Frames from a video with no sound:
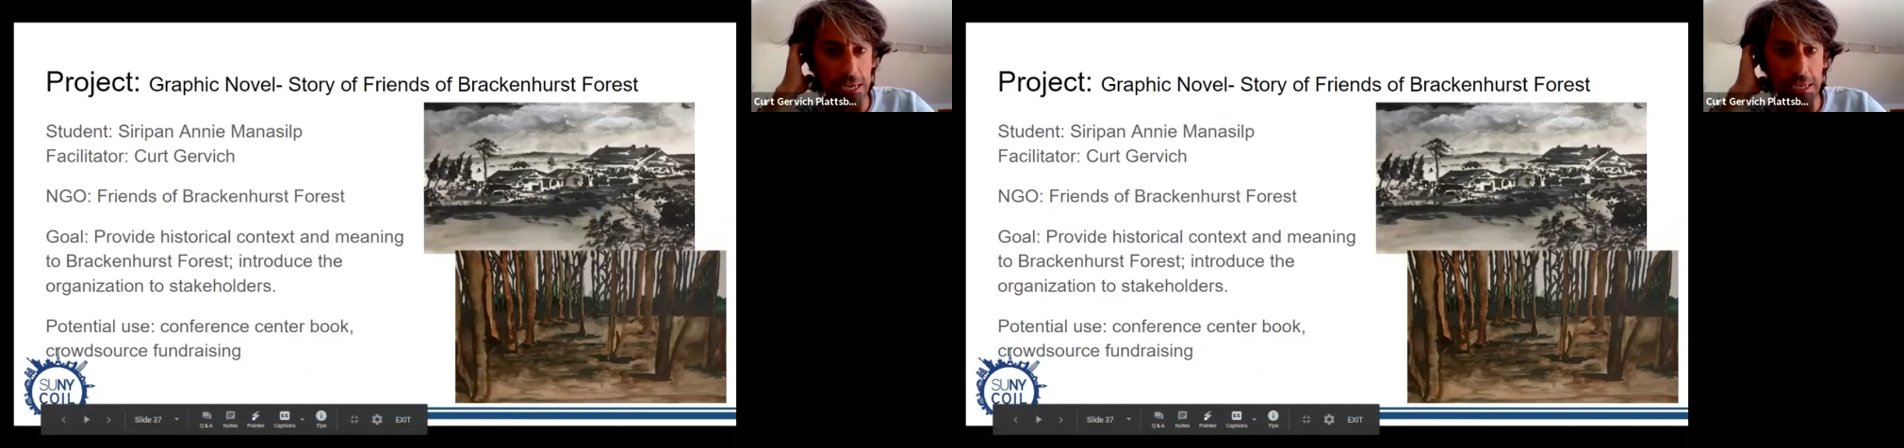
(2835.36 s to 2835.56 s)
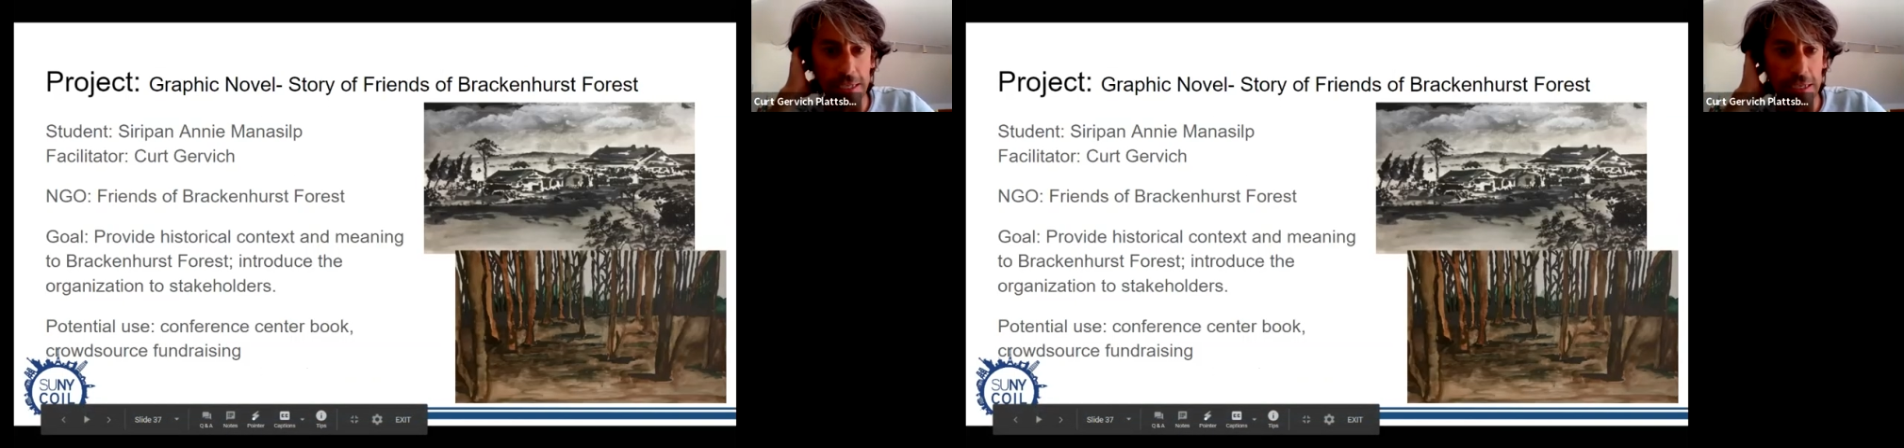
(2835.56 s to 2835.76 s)

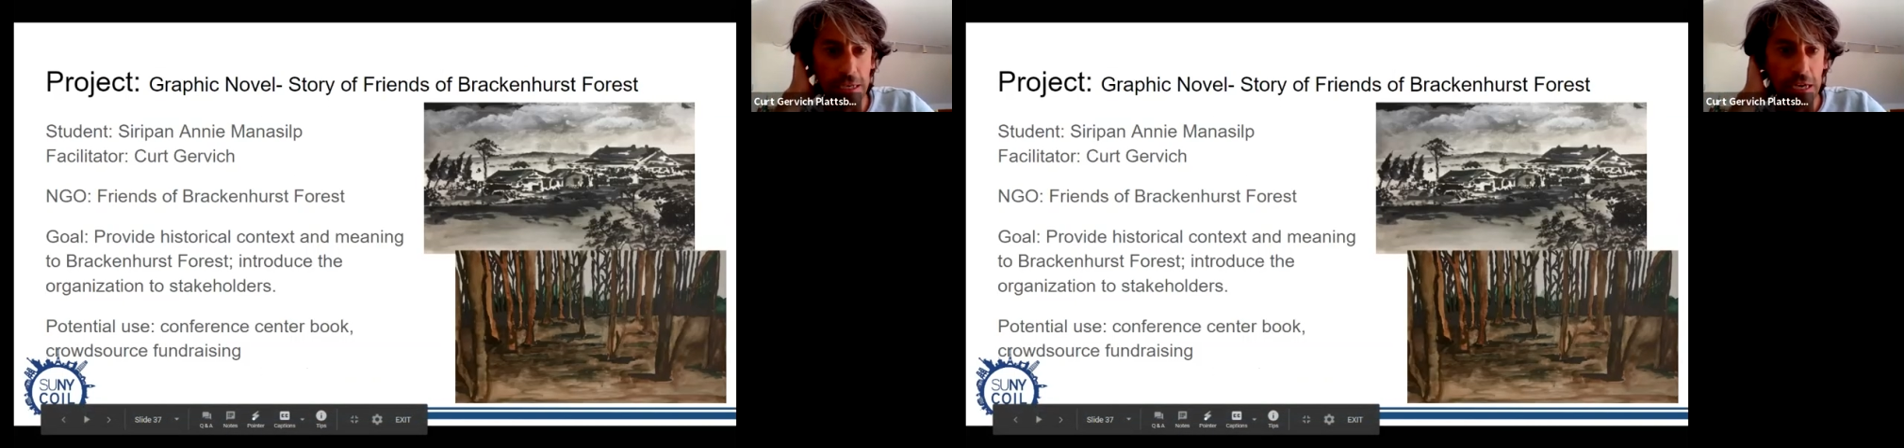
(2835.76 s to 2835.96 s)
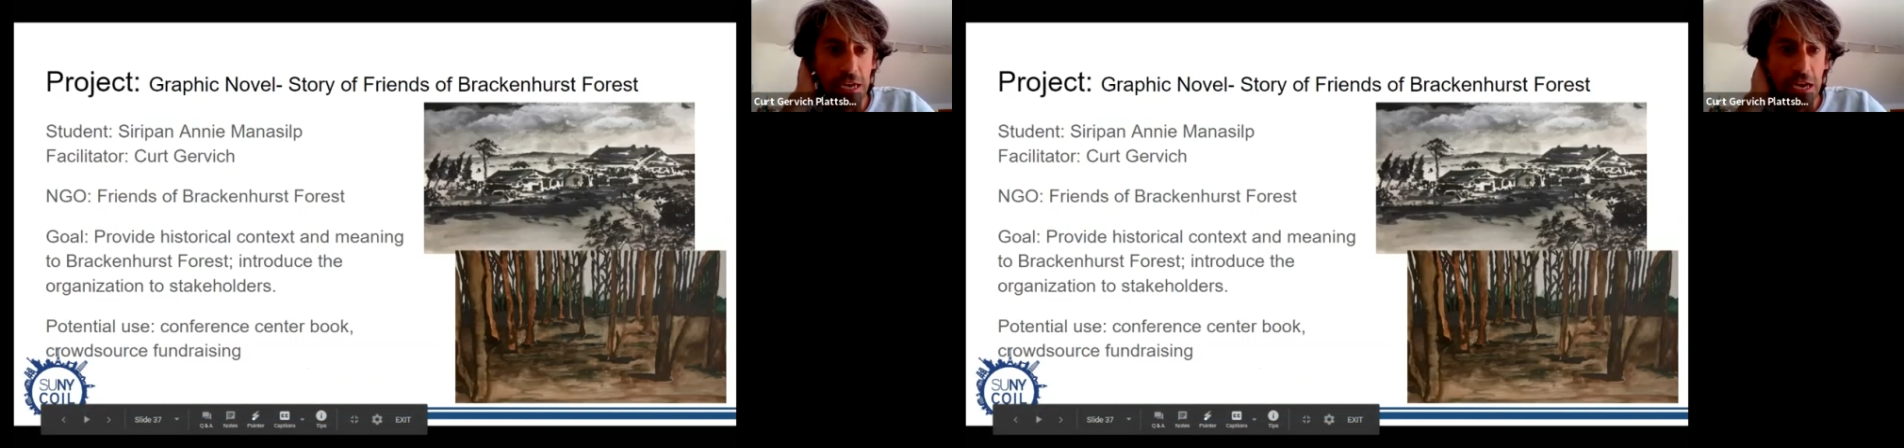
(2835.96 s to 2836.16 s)
slide.
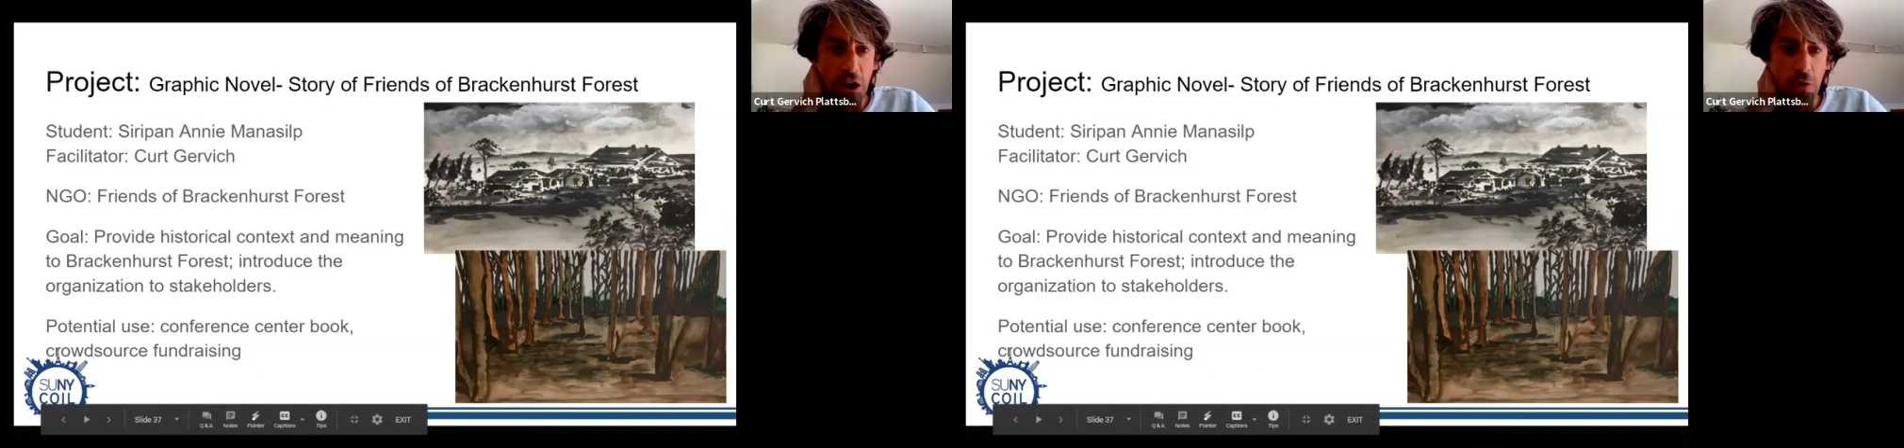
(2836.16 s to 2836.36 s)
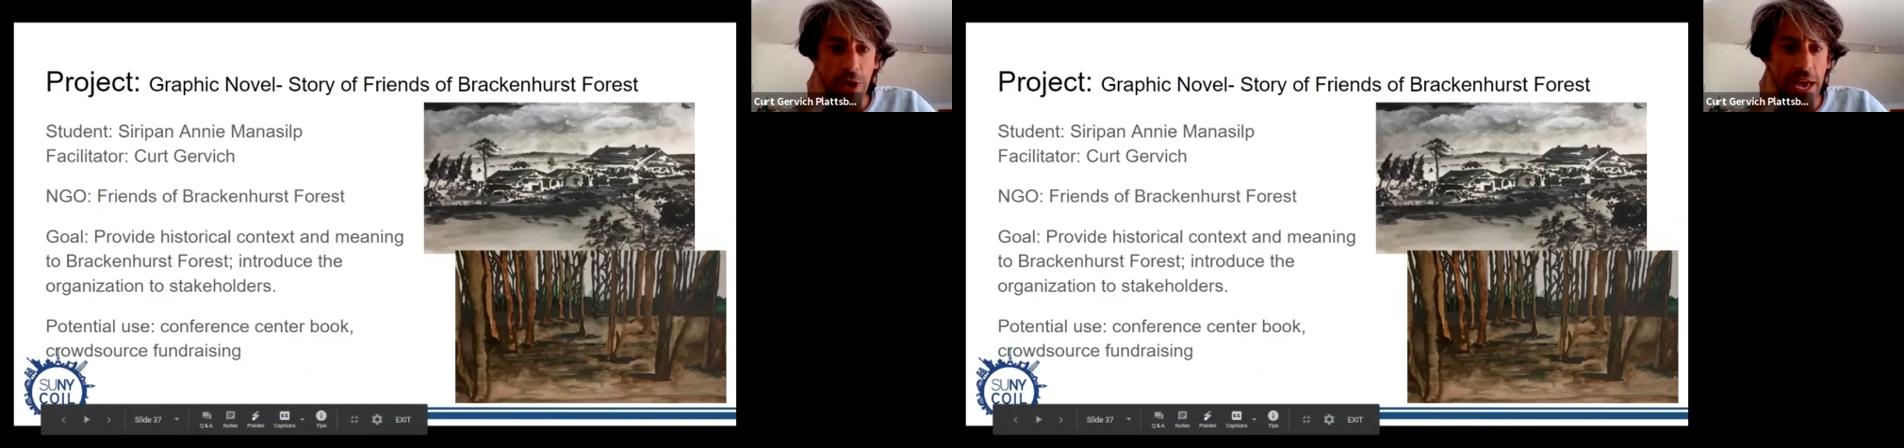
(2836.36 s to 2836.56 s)

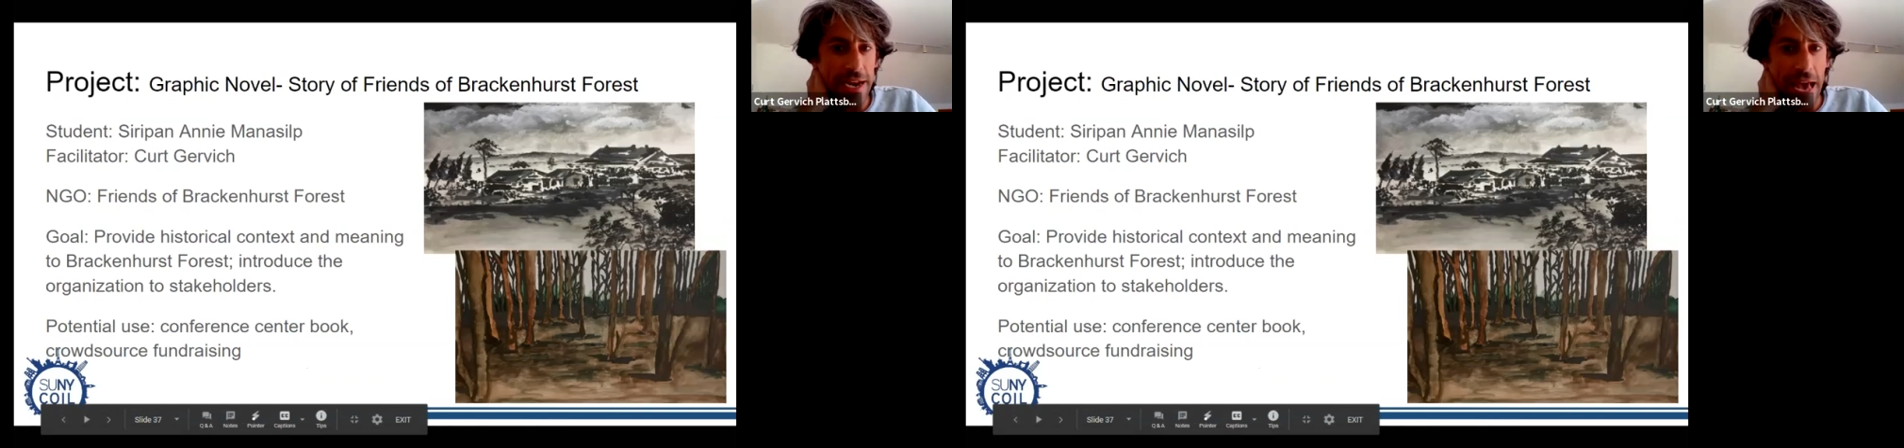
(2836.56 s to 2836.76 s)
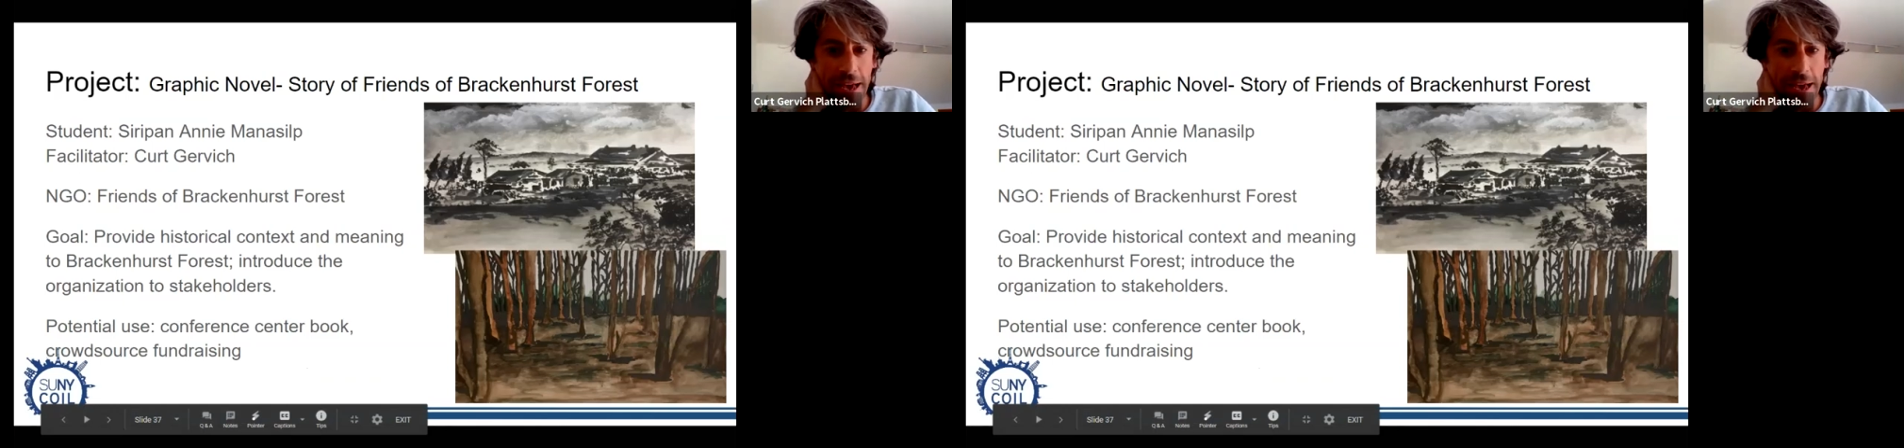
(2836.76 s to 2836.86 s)
We had an